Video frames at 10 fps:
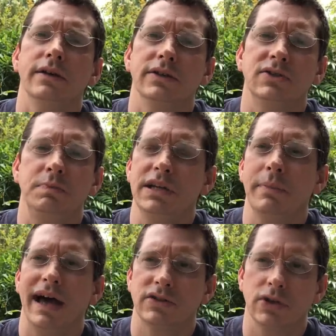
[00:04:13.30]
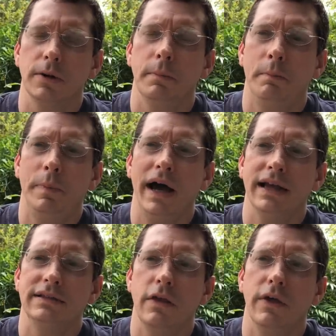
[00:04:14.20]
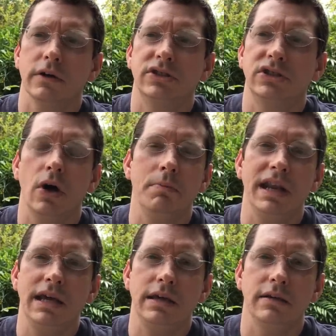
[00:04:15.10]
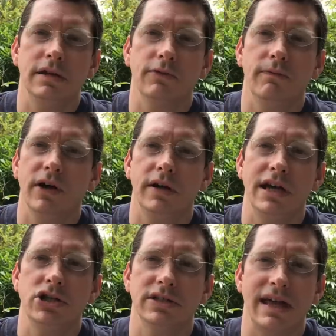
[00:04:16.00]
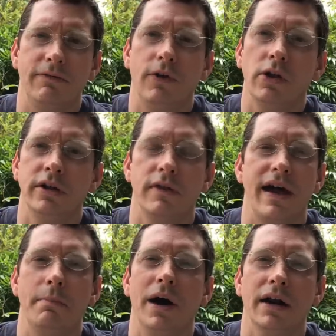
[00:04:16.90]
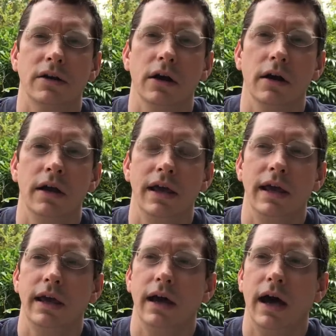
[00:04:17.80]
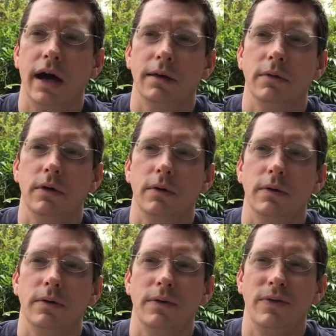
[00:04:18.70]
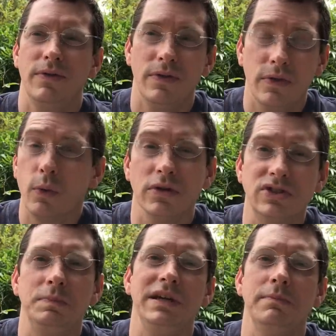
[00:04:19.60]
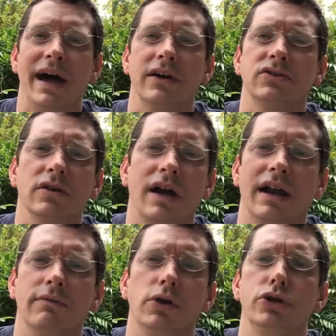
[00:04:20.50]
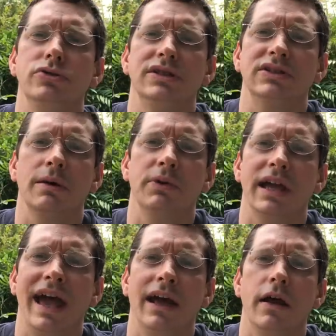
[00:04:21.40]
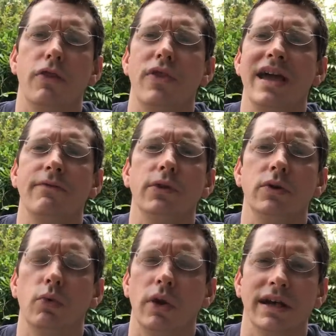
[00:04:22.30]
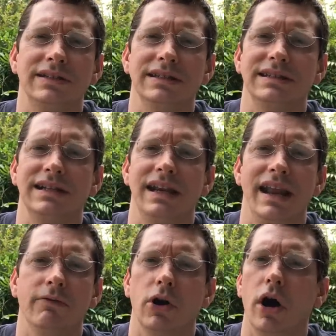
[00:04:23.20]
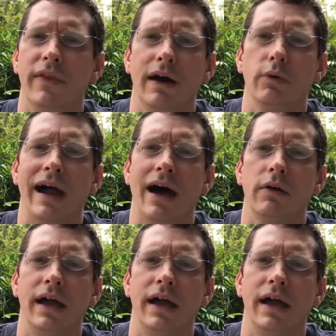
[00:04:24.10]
Speedmaster, but there's so many different variations that fall under that moniker. The word Speedmaster kind of loses something, and thankfully Rolex has never gone that route.